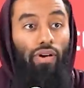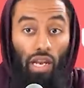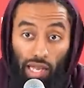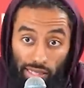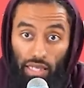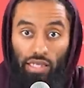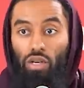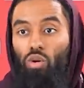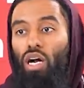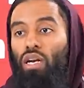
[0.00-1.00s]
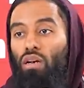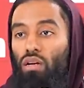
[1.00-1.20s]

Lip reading: Allah said this in the Quran.